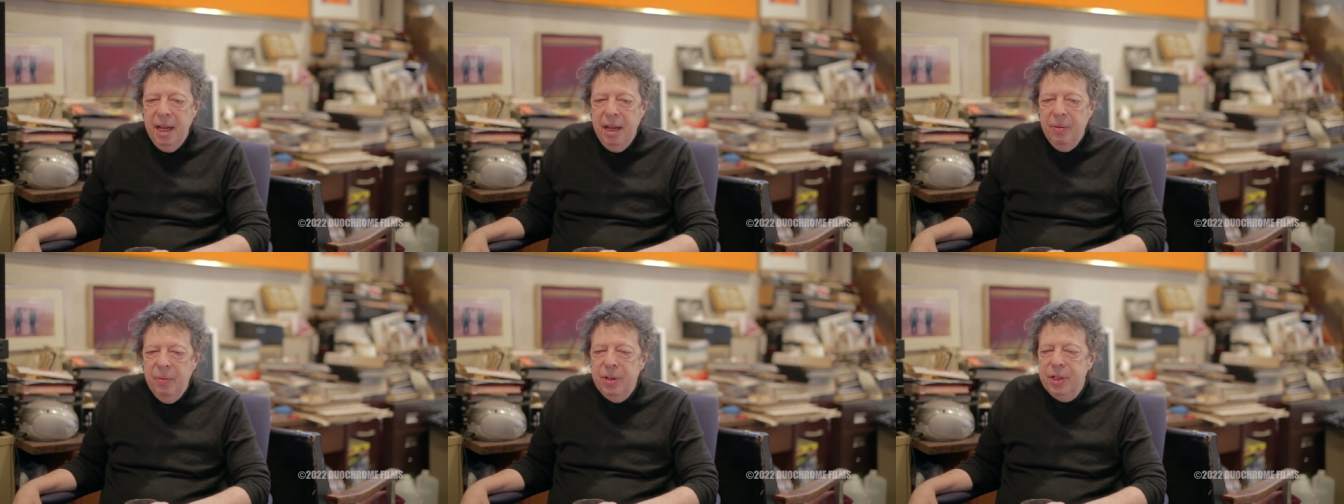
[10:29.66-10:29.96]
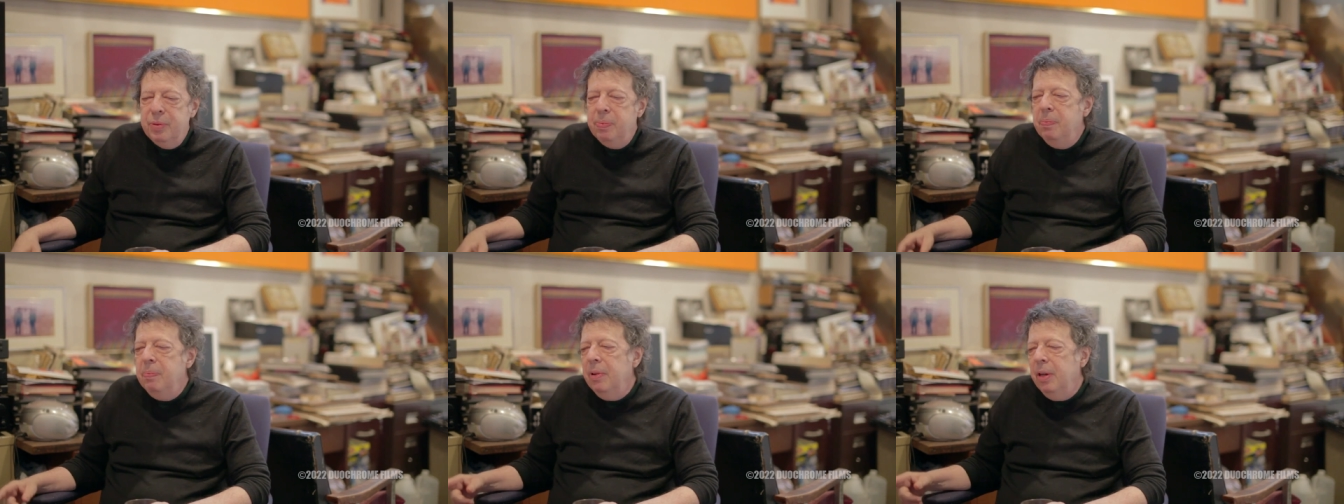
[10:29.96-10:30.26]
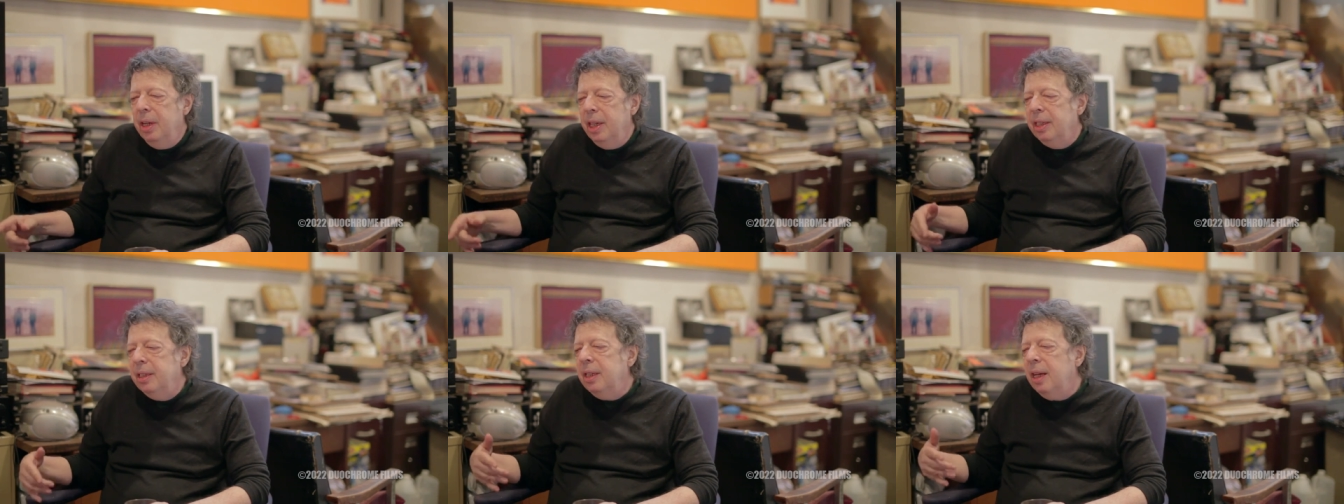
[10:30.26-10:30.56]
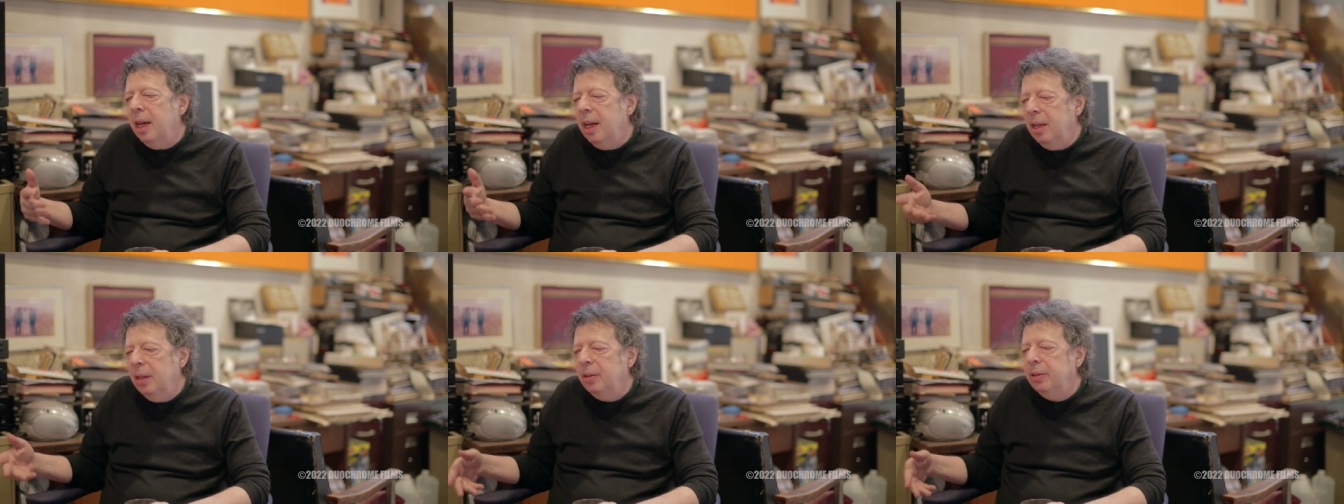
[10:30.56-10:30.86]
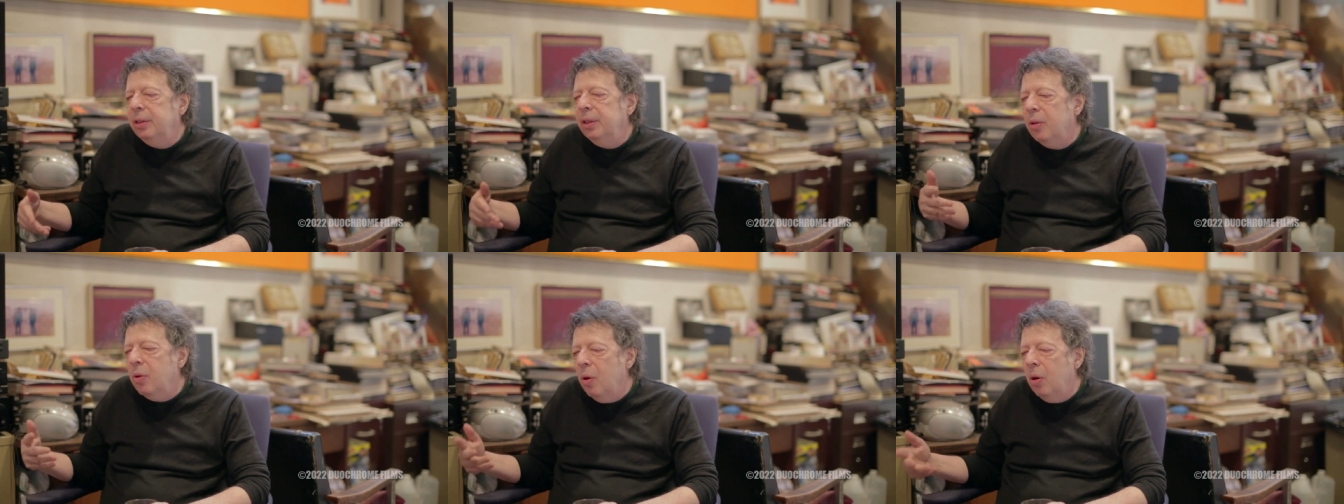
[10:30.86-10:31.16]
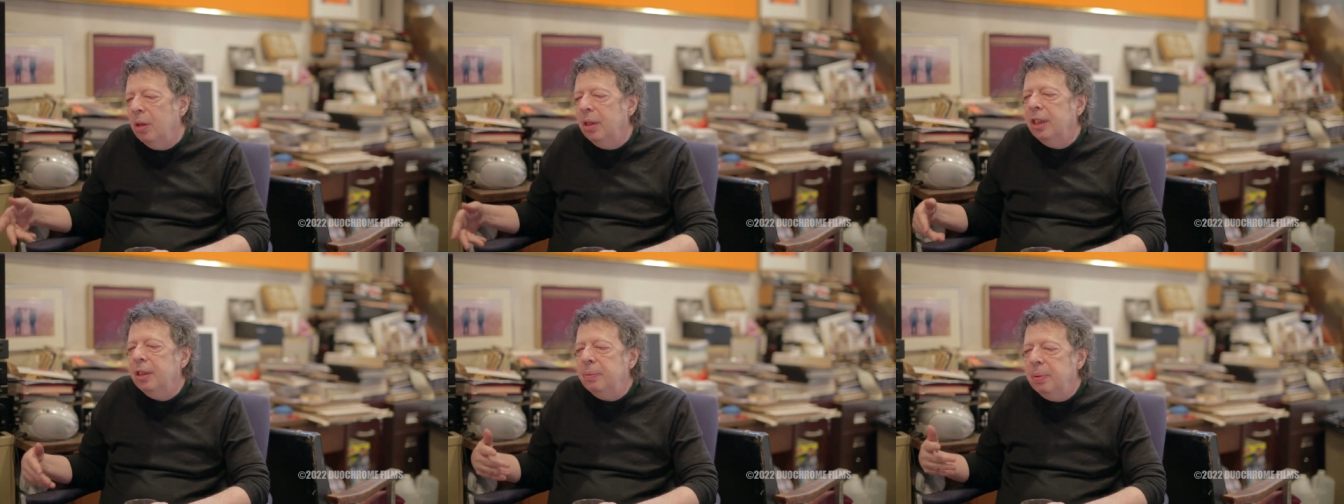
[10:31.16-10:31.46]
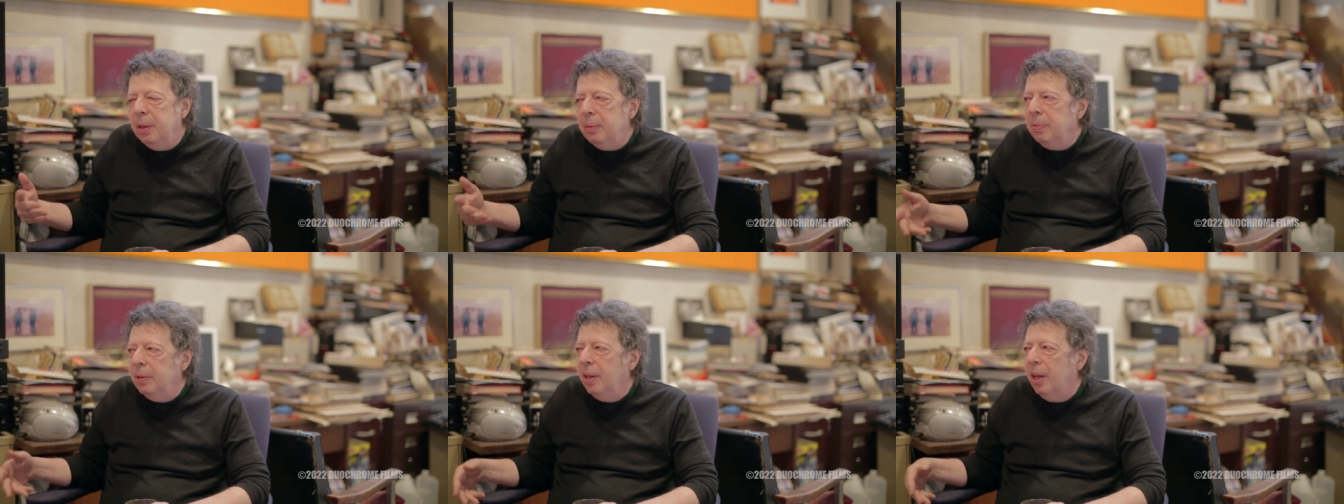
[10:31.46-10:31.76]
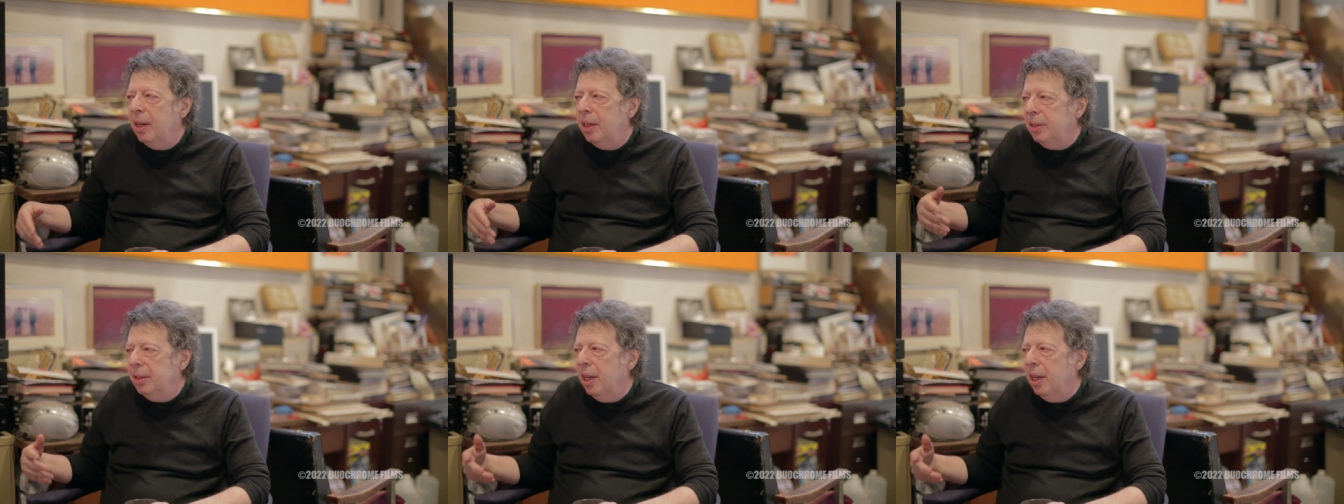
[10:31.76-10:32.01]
which entailed calling people on